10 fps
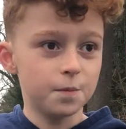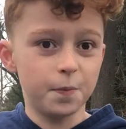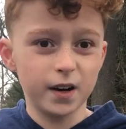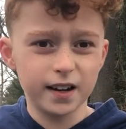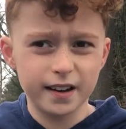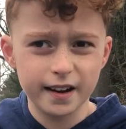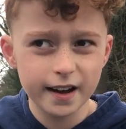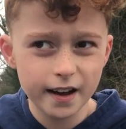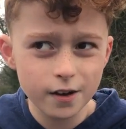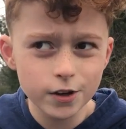But
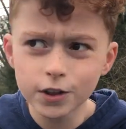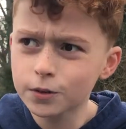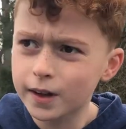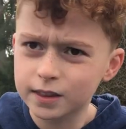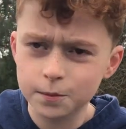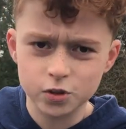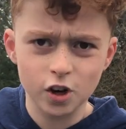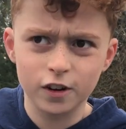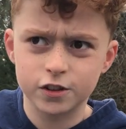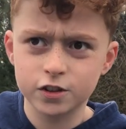how do you get them
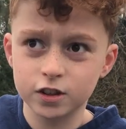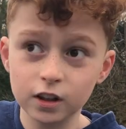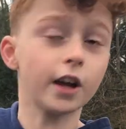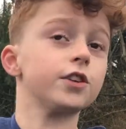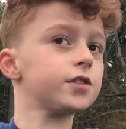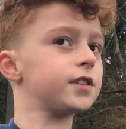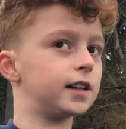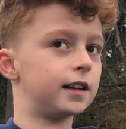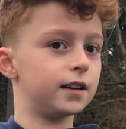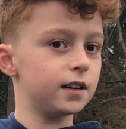charged? Electricity.